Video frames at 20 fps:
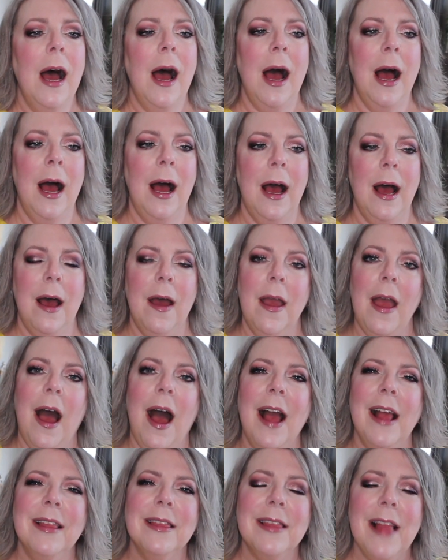Uh,
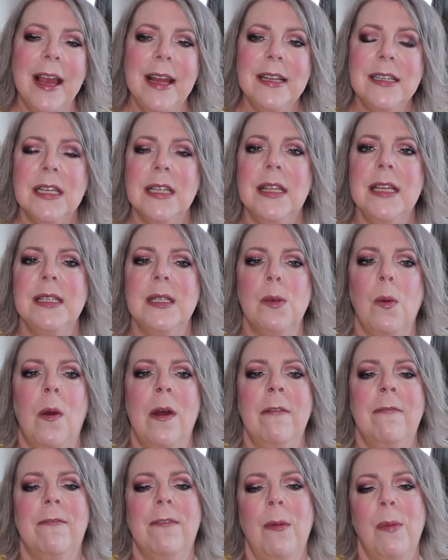I liked this
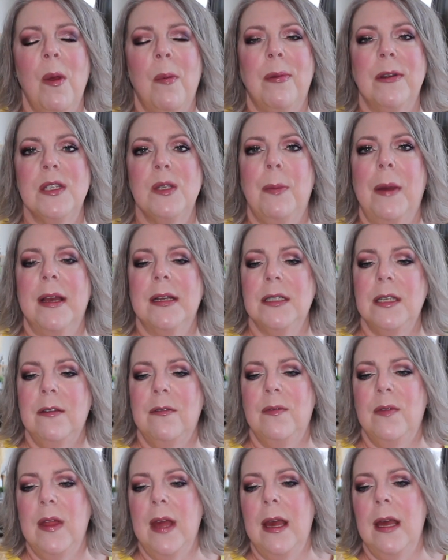one from the
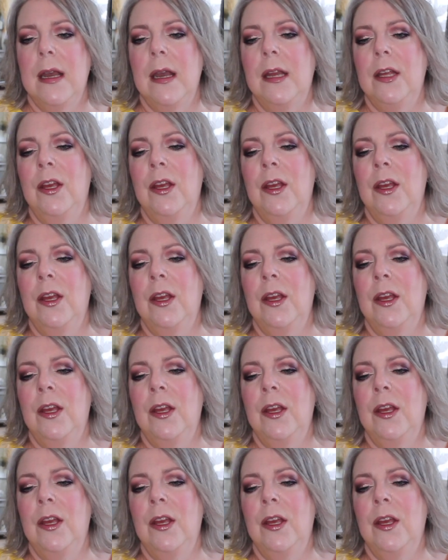perspective that,